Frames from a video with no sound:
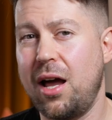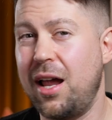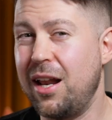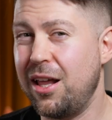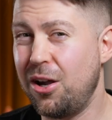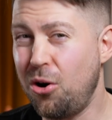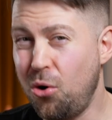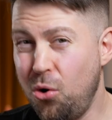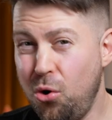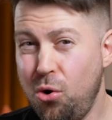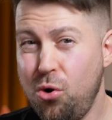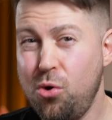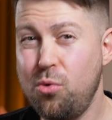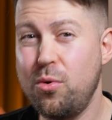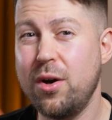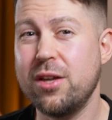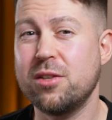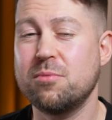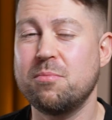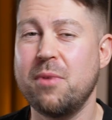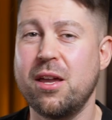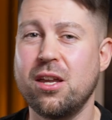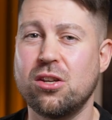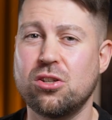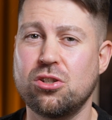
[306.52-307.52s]
And I
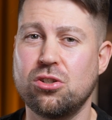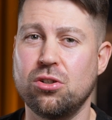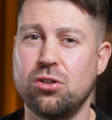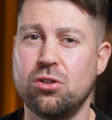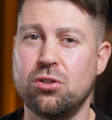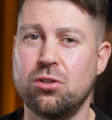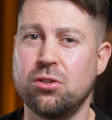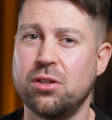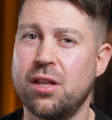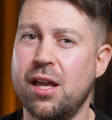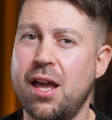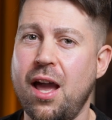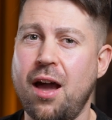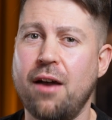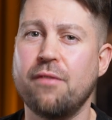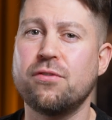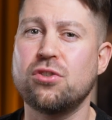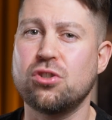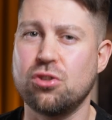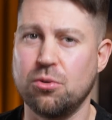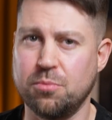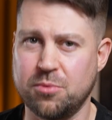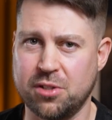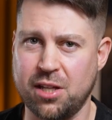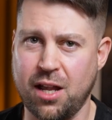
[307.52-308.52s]
always make sure they have
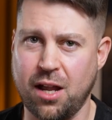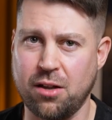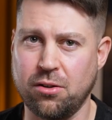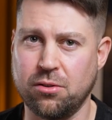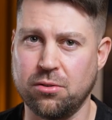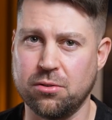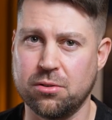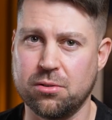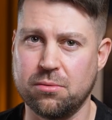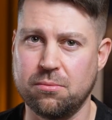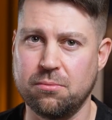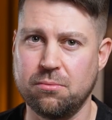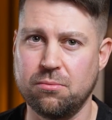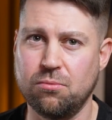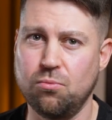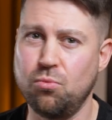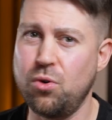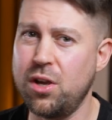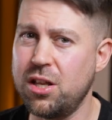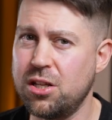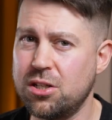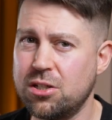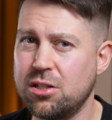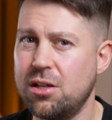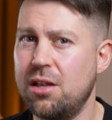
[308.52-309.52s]
subtitles,
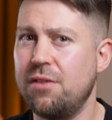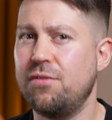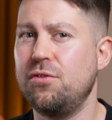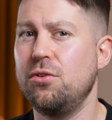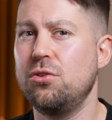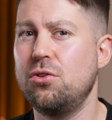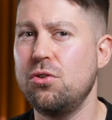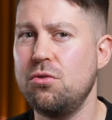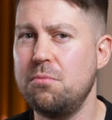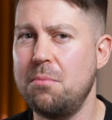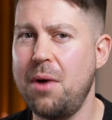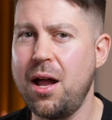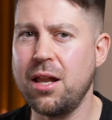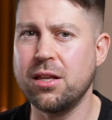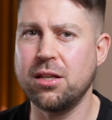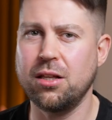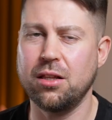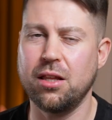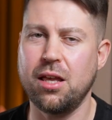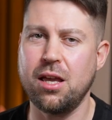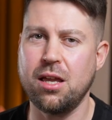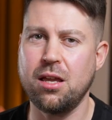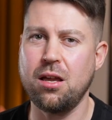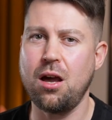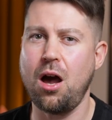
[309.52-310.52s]
which if you do
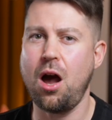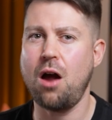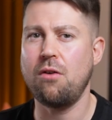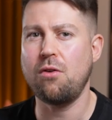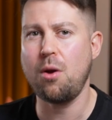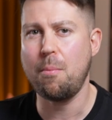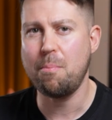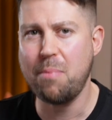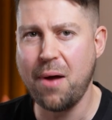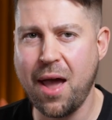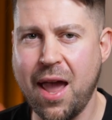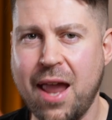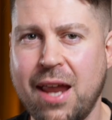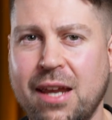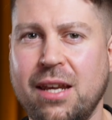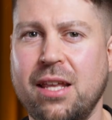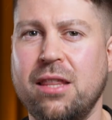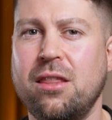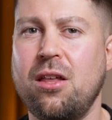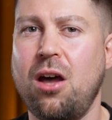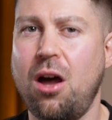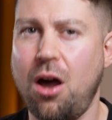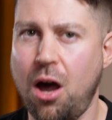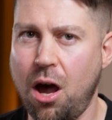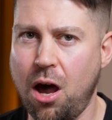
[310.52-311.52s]
manually are a pain in
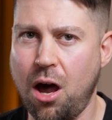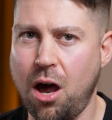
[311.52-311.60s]
the